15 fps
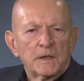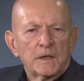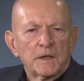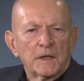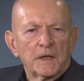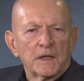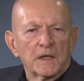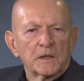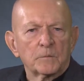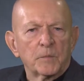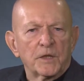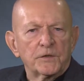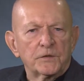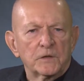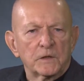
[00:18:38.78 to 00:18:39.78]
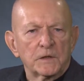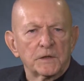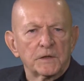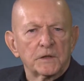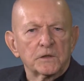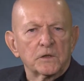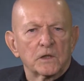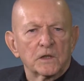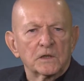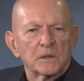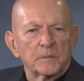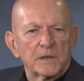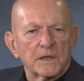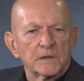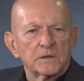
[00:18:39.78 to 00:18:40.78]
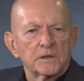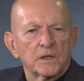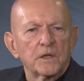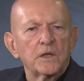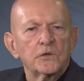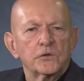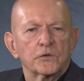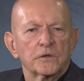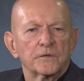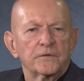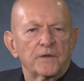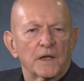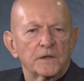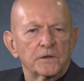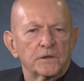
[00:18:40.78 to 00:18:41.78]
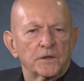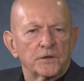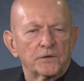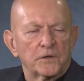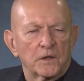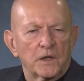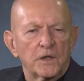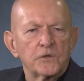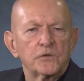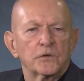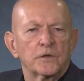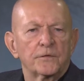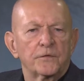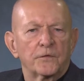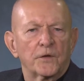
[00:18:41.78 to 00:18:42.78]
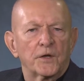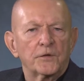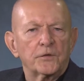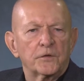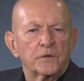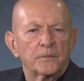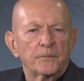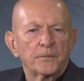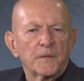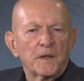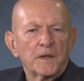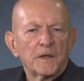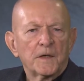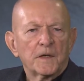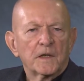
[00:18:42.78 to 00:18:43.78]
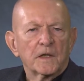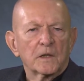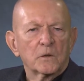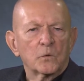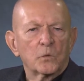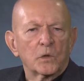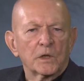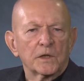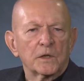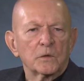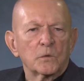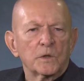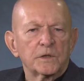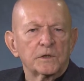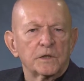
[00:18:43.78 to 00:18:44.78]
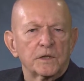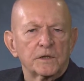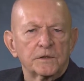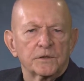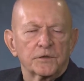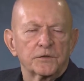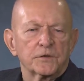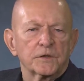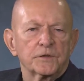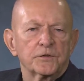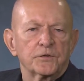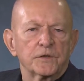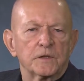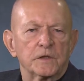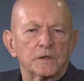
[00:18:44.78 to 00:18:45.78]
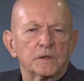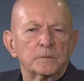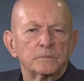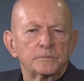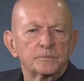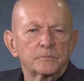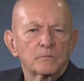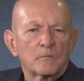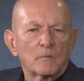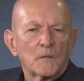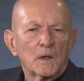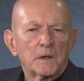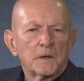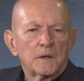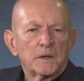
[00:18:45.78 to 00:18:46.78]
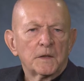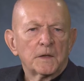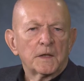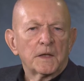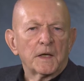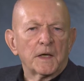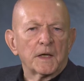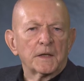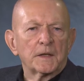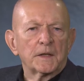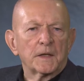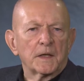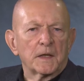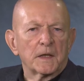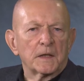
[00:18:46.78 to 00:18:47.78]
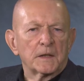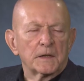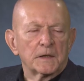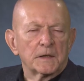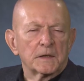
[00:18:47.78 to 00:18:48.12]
and basically it talked about the nature of flight tests, the nature of risk, and what it would take to succeed, and uh,